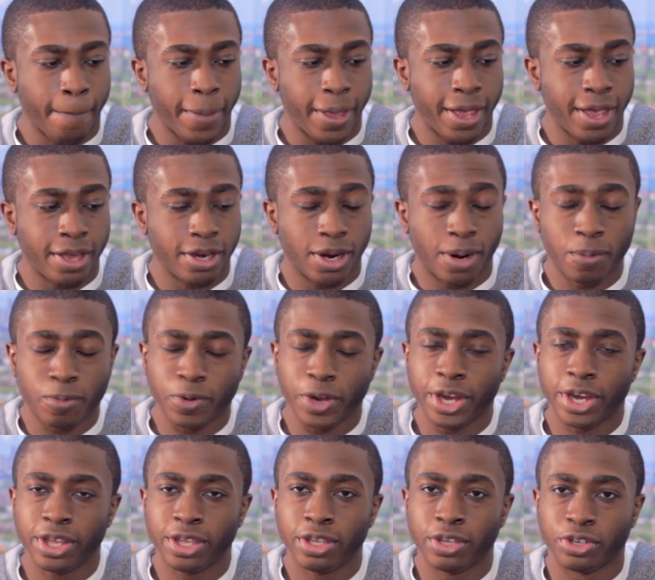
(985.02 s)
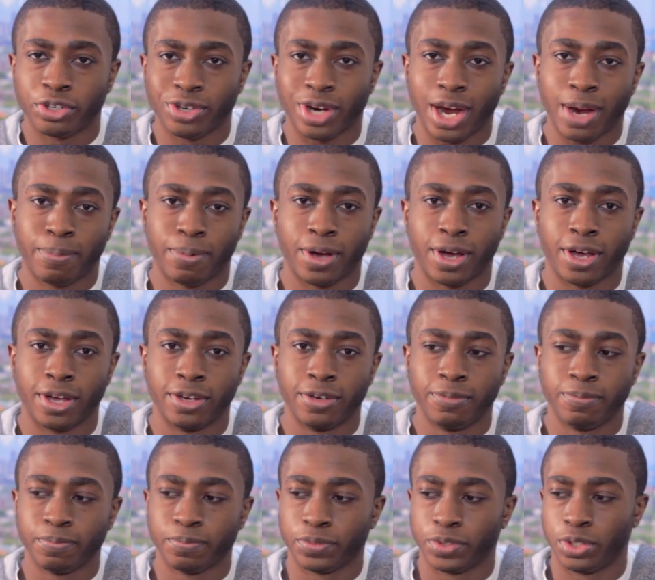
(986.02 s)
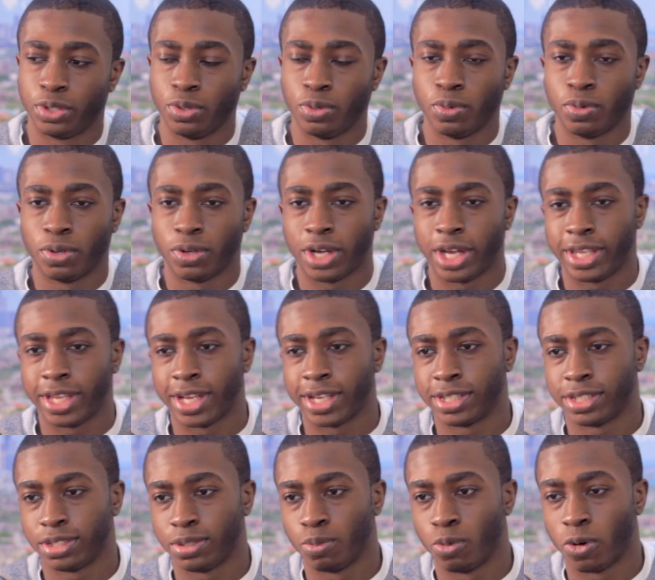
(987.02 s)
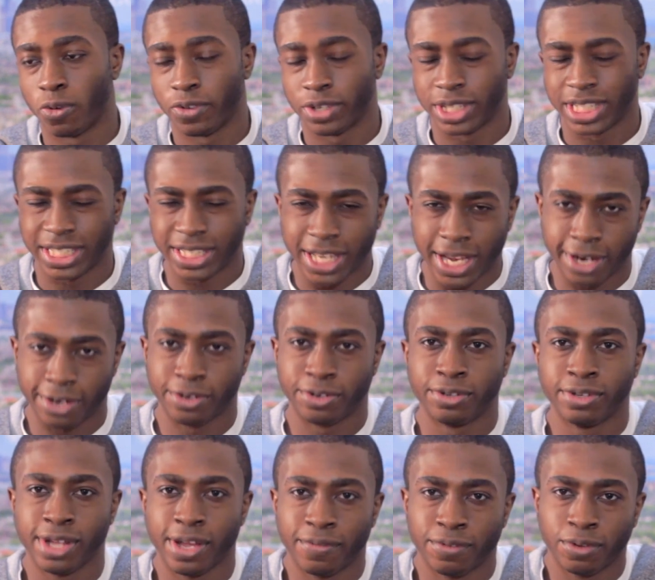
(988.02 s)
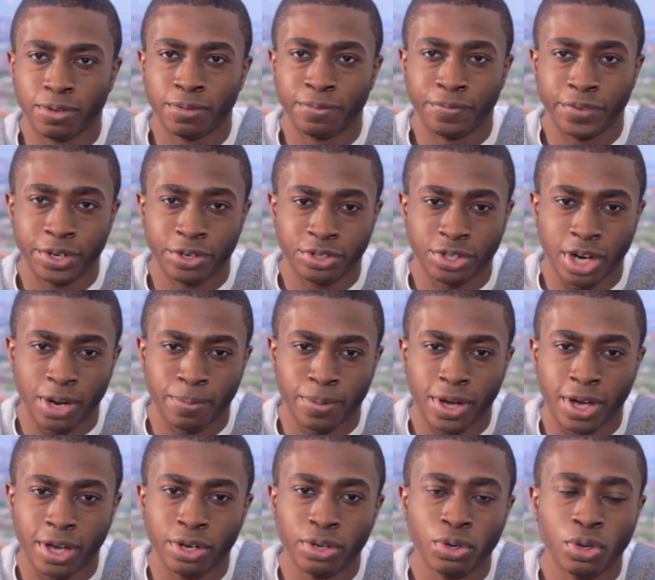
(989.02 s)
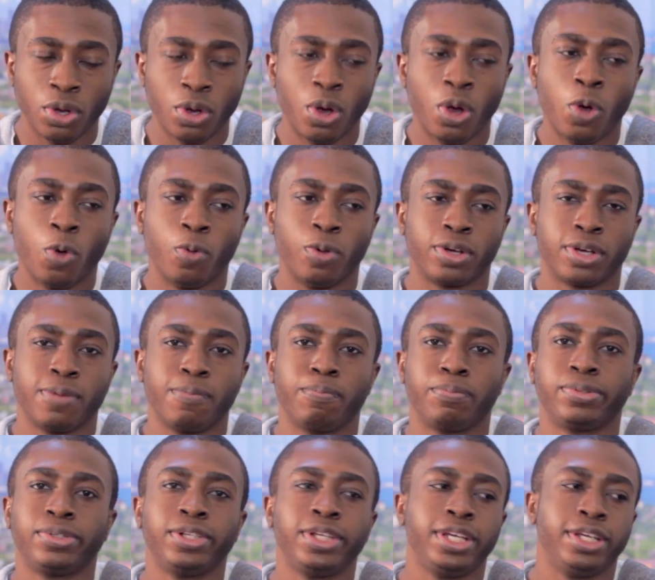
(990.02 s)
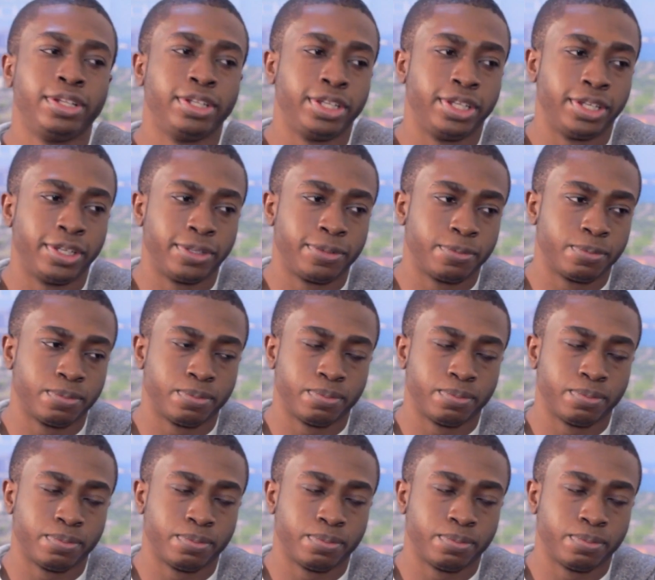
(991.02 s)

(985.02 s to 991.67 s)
And upgrading your tripod to, I guess, more of a standard level video tripod will completely